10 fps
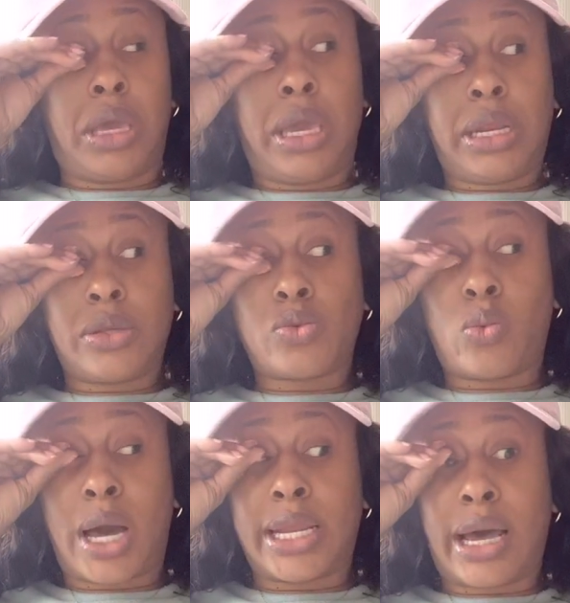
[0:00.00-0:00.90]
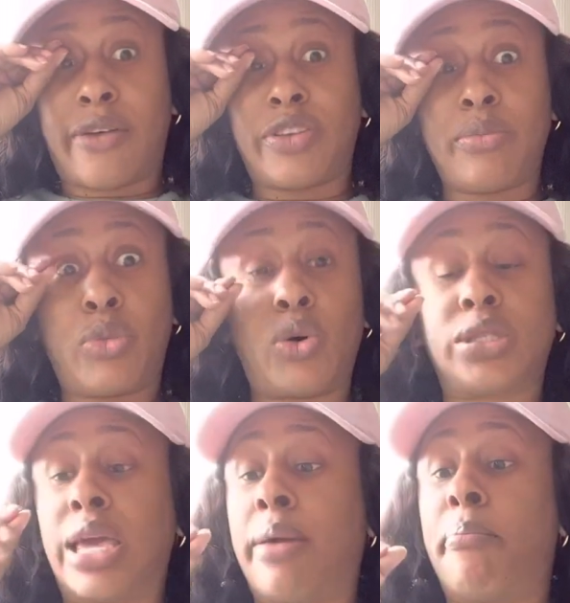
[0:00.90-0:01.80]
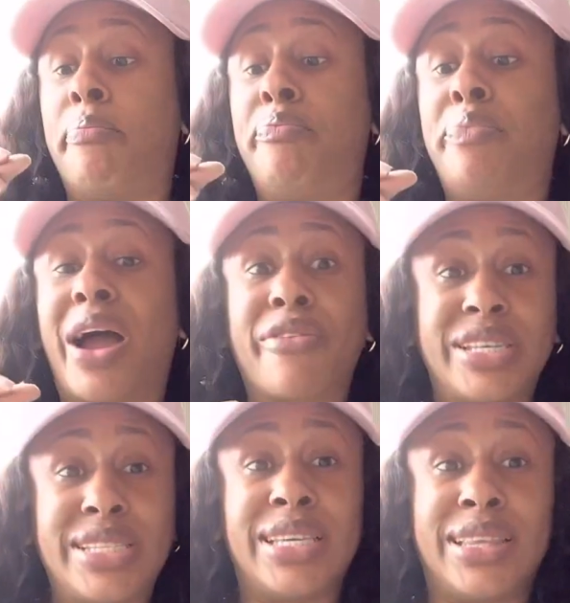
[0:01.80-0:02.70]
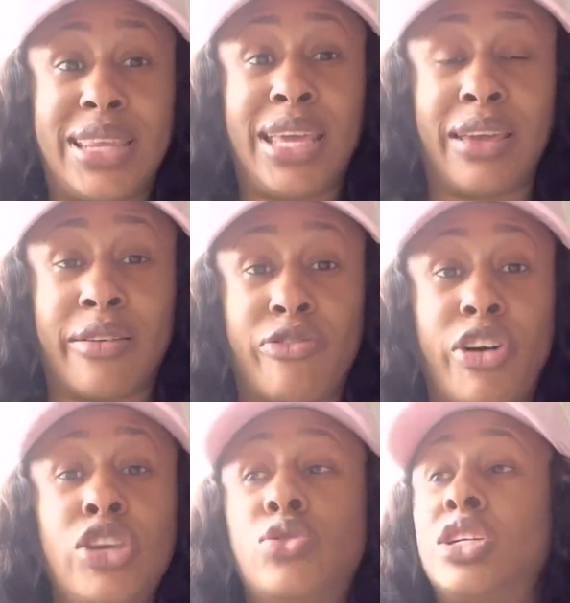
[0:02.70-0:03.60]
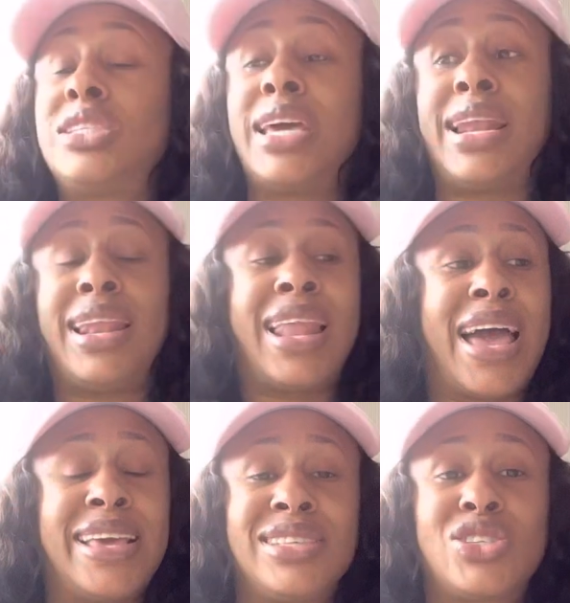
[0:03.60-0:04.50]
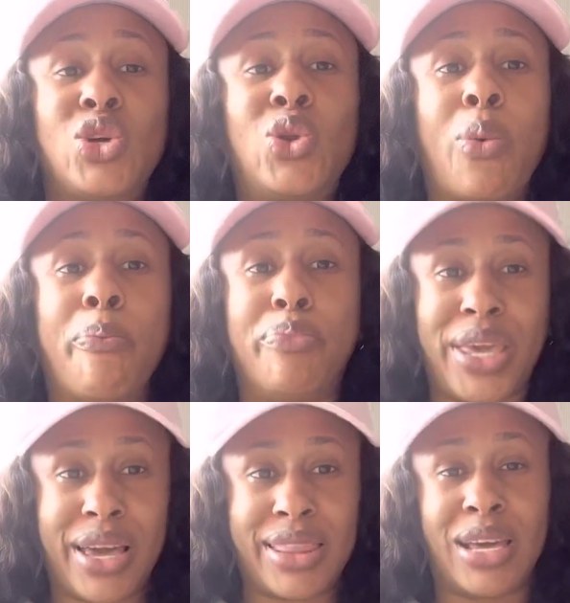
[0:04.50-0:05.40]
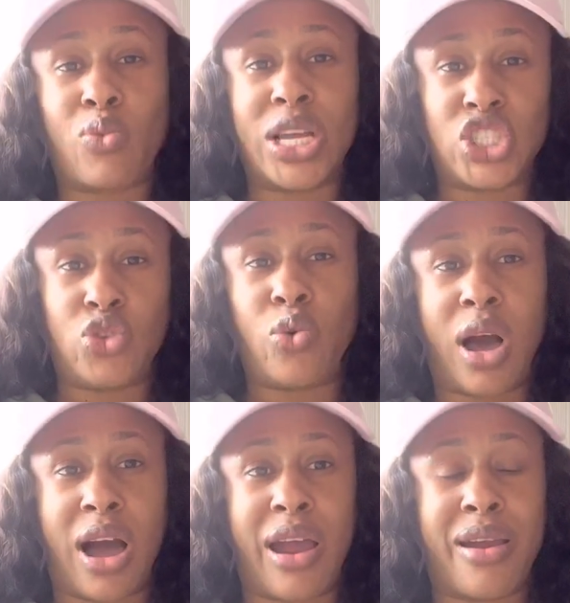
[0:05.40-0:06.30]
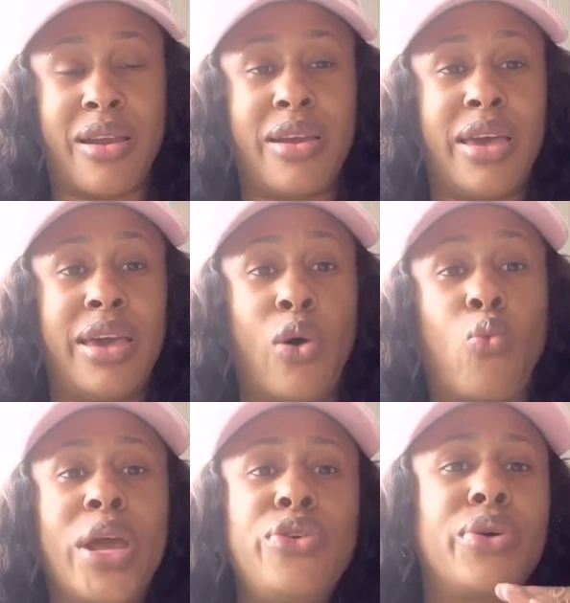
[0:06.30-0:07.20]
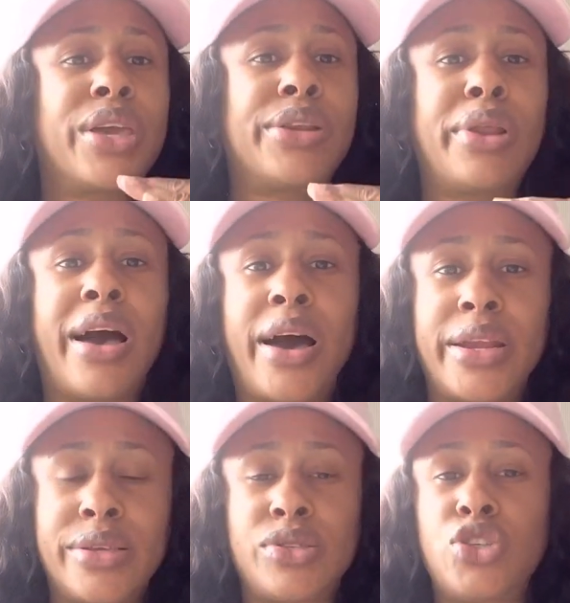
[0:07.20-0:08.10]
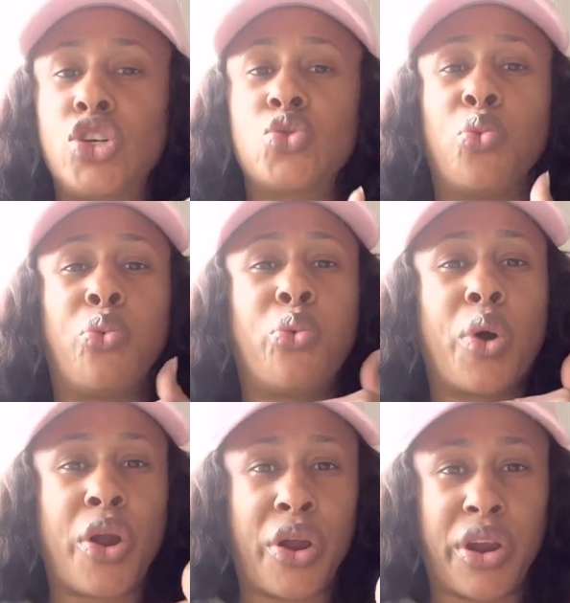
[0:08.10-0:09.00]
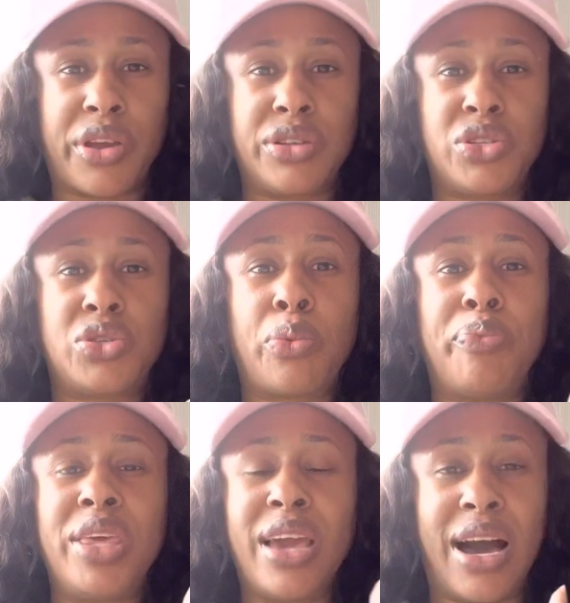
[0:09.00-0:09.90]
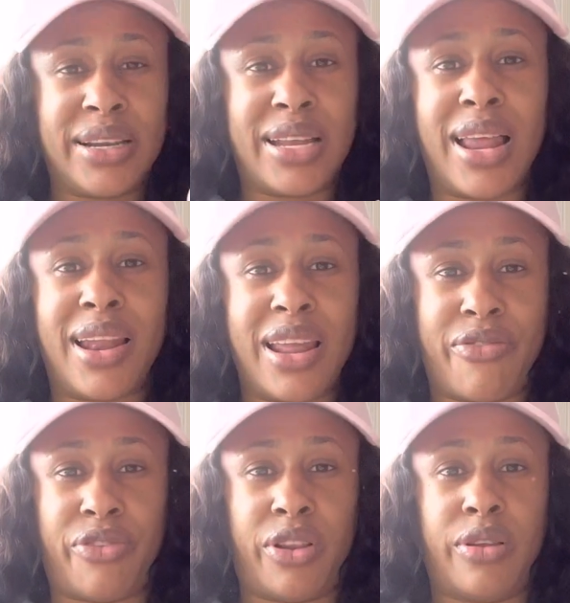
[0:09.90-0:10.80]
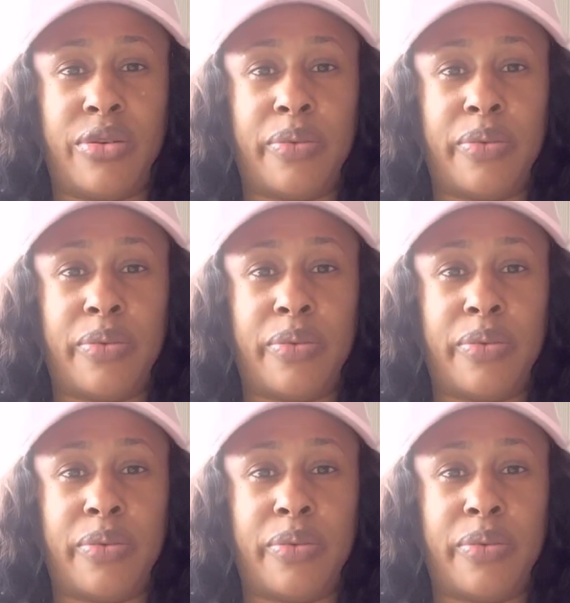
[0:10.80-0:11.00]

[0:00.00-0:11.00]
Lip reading: It is one of the most embarrassing thing for you to tell lies to look bigger than what you are, when you can honestly just work to be on that level.